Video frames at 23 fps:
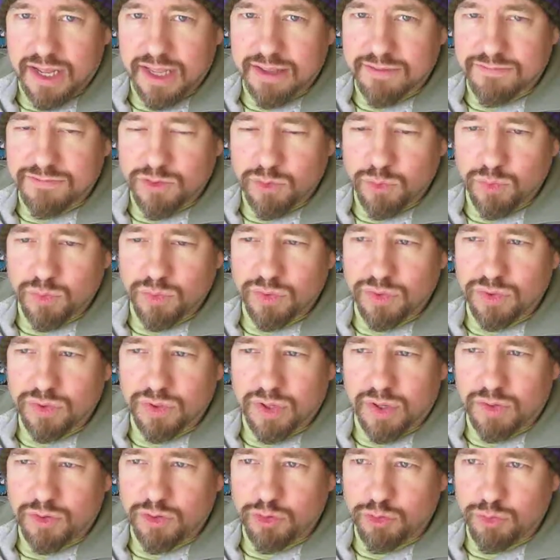If you
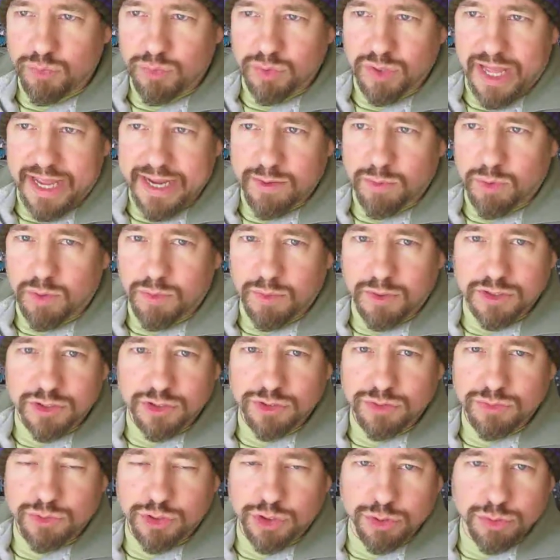like World War
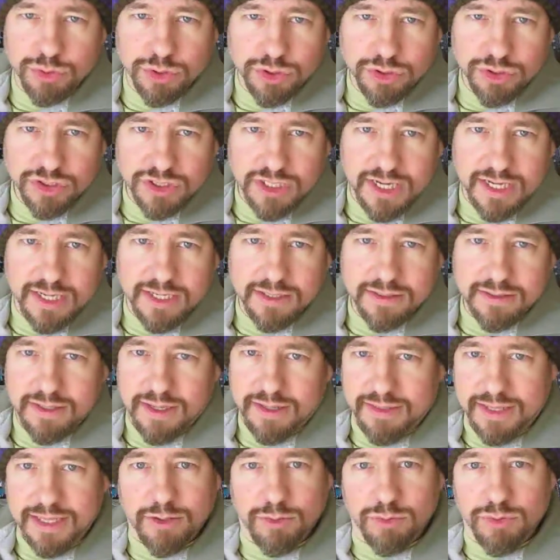II shooters, and I
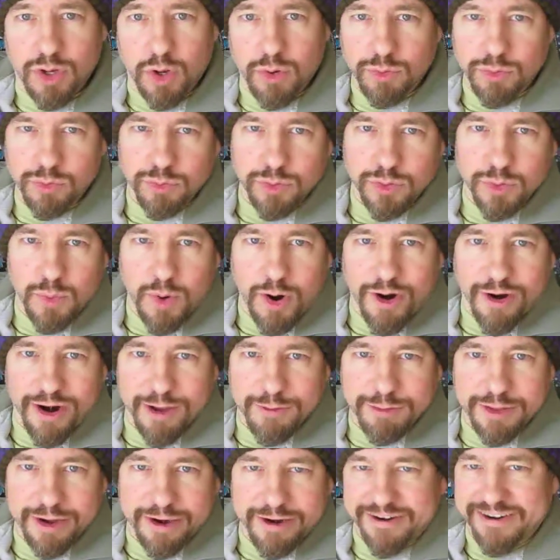think you know who you are
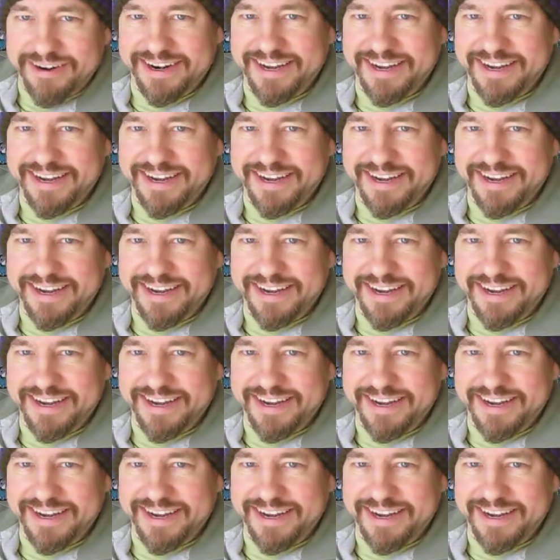out there,